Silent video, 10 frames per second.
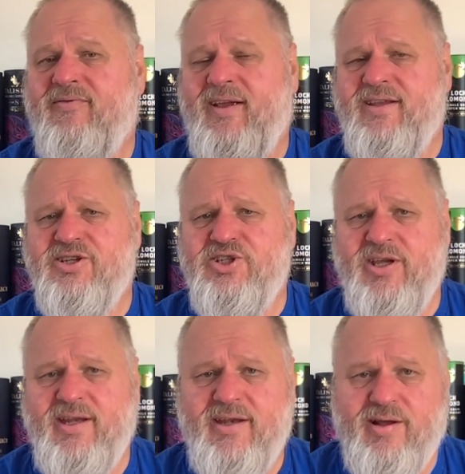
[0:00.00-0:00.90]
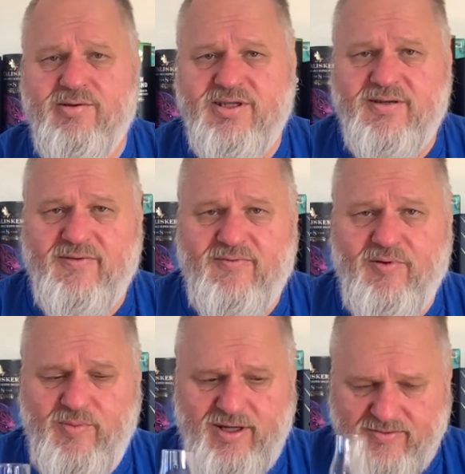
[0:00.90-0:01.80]
than the sherry notes
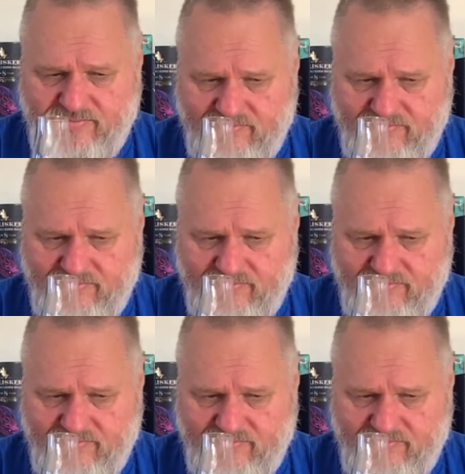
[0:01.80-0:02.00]
for me.